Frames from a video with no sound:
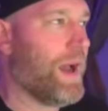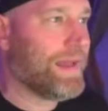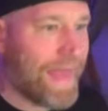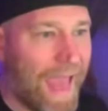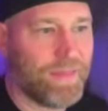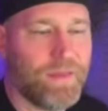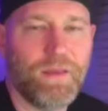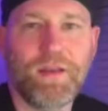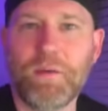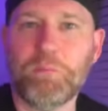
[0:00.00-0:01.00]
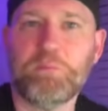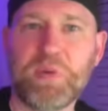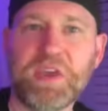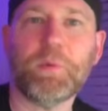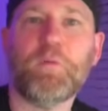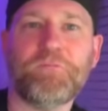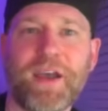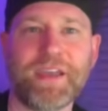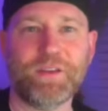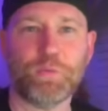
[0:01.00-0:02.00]
Again, people
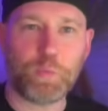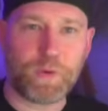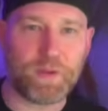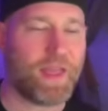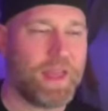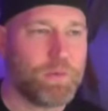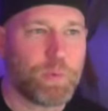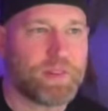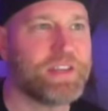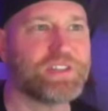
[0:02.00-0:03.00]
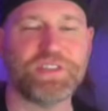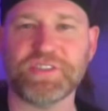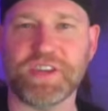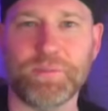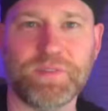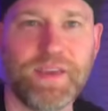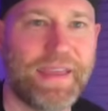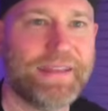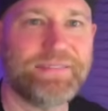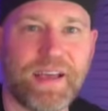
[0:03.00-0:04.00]
fight in relationships.
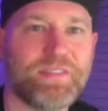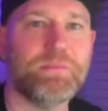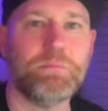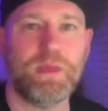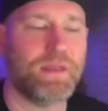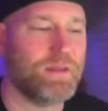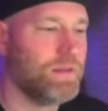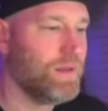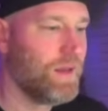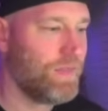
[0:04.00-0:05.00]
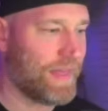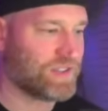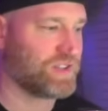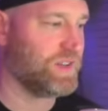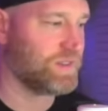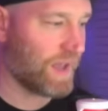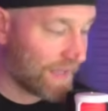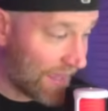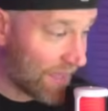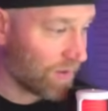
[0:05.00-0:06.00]
It doesn't mean that she's a
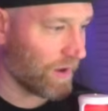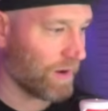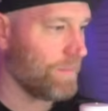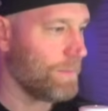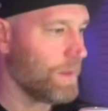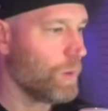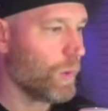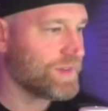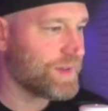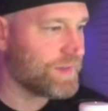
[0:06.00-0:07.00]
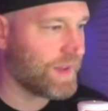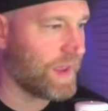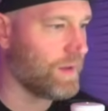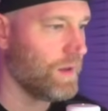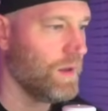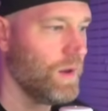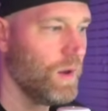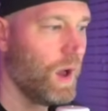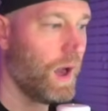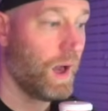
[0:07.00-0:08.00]
killer. What's at stake
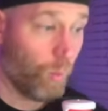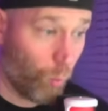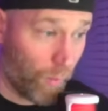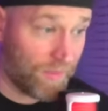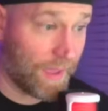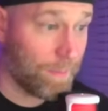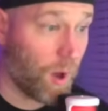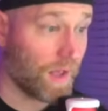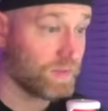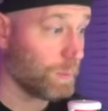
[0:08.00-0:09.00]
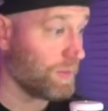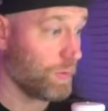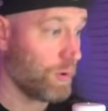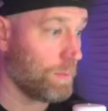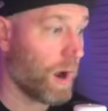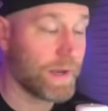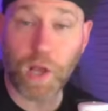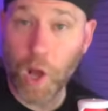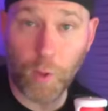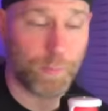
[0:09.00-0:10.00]
with a possible third-party
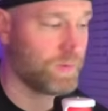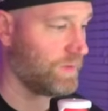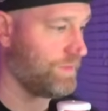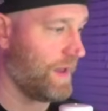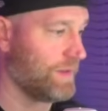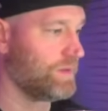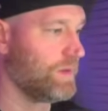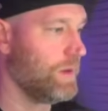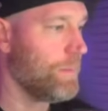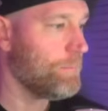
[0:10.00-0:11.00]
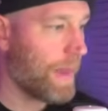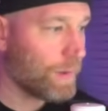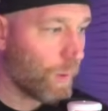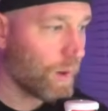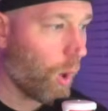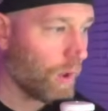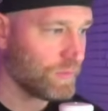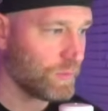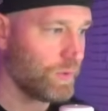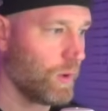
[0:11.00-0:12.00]
culprit defense? Medwed
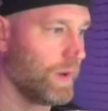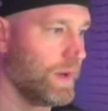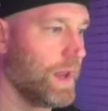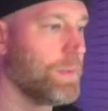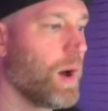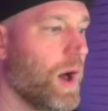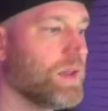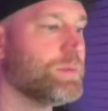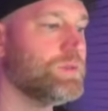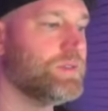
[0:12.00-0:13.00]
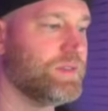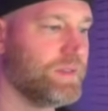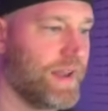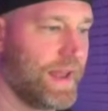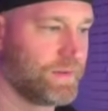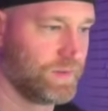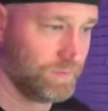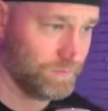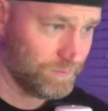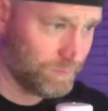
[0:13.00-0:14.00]
also noted a possible
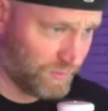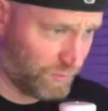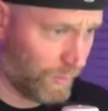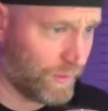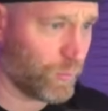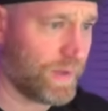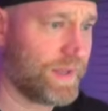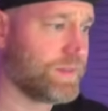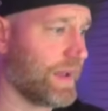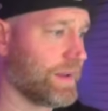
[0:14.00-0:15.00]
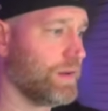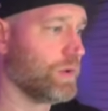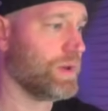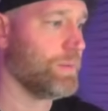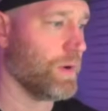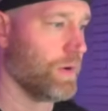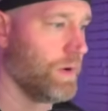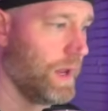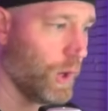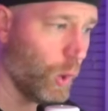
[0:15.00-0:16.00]
disconnection between Reed's second-degree
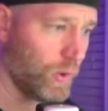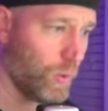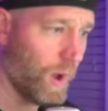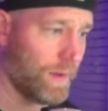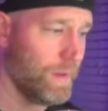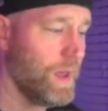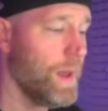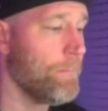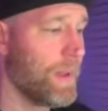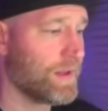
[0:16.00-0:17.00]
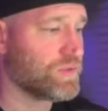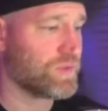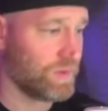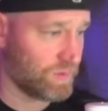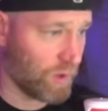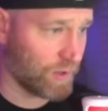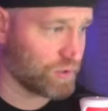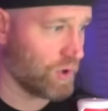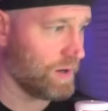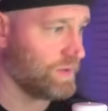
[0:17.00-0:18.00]
murder and OUI
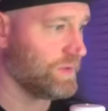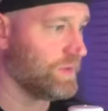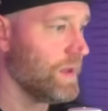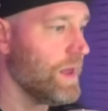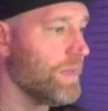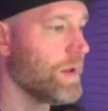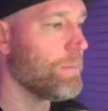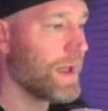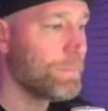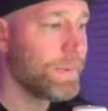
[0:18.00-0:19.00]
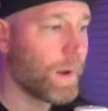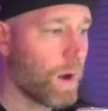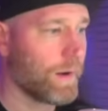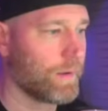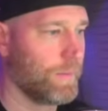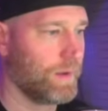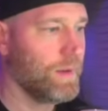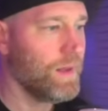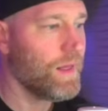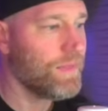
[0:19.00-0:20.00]
manslaughter charges. There might be an
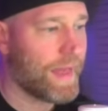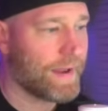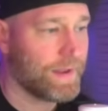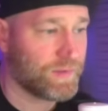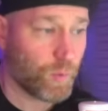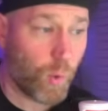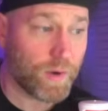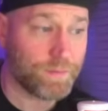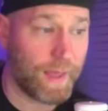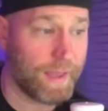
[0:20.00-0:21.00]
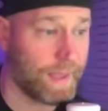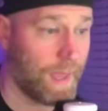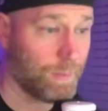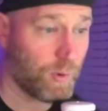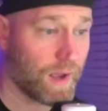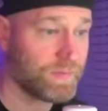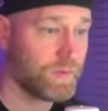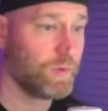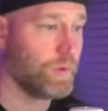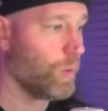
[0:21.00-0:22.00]
argument that it's sort of like a
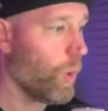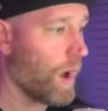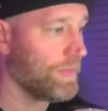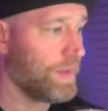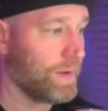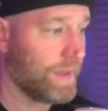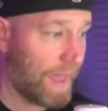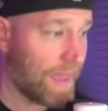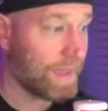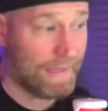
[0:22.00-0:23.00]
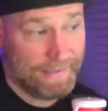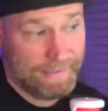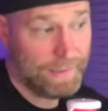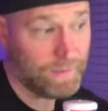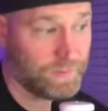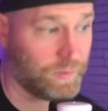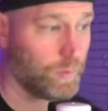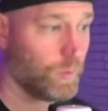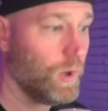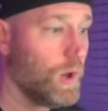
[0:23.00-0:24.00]
prosecutor want their cake and eat it
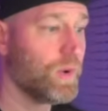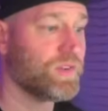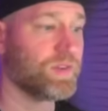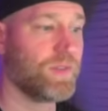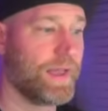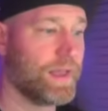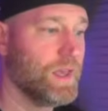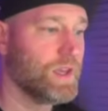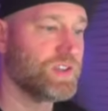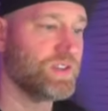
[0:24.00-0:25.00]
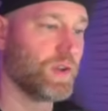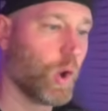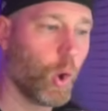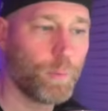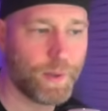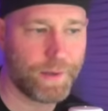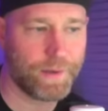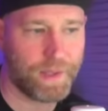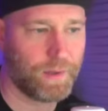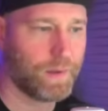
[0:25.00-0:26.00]
too, which is like she's a
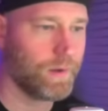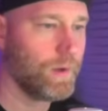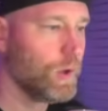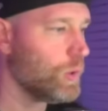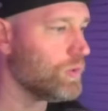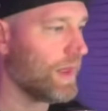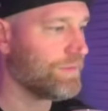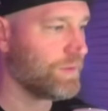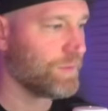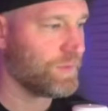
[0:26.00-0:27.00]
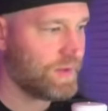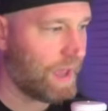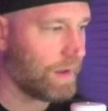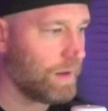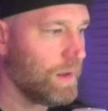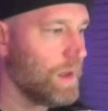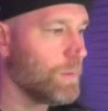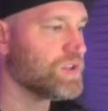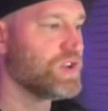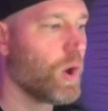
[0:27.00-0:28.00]
cold-blooded killer who left him for dead,
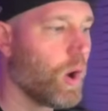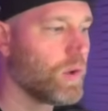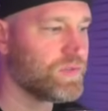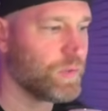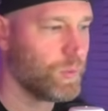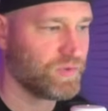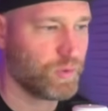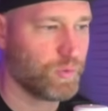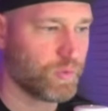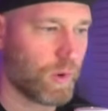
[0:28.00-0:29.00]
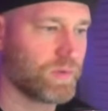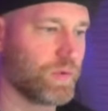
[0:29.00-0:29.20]
but she also was too drunk